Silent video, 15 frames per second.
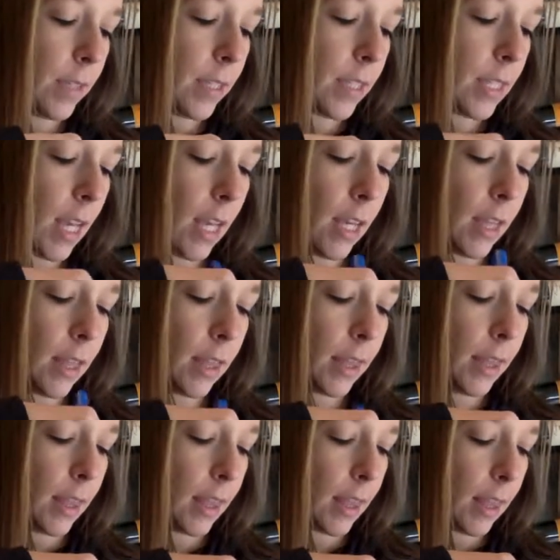take
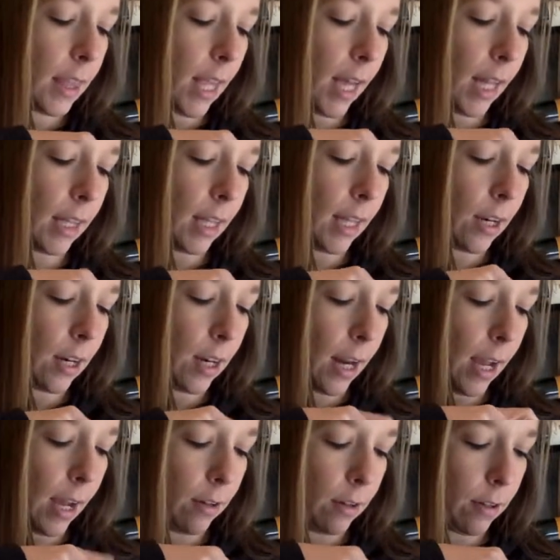that letter
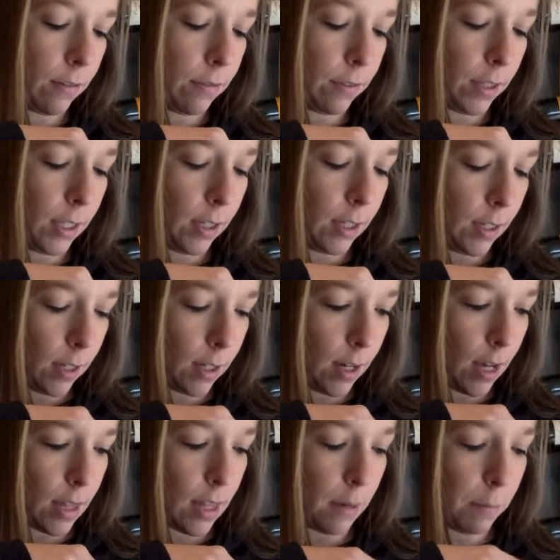out of here
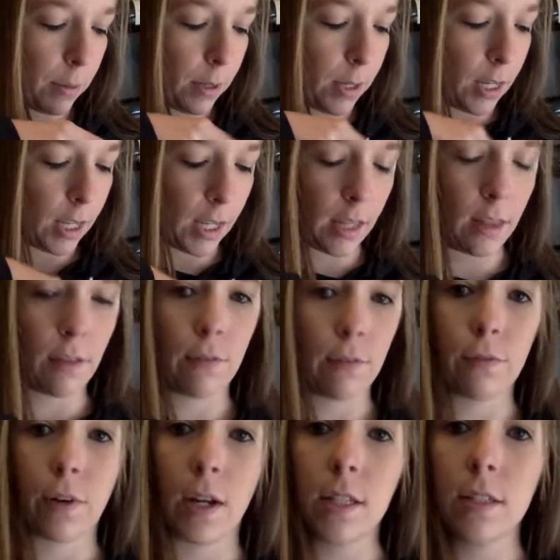and then put it in the
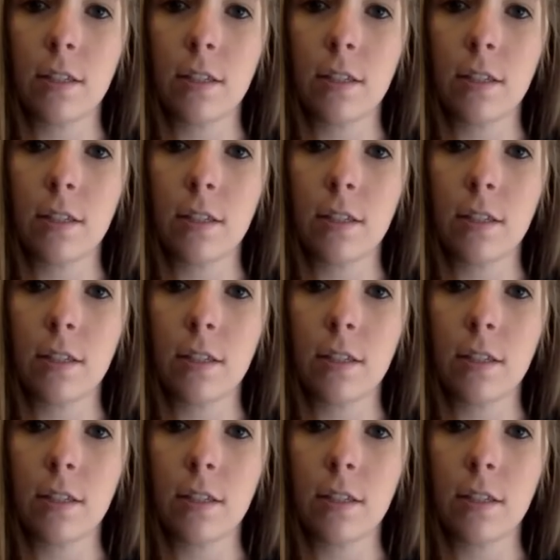front.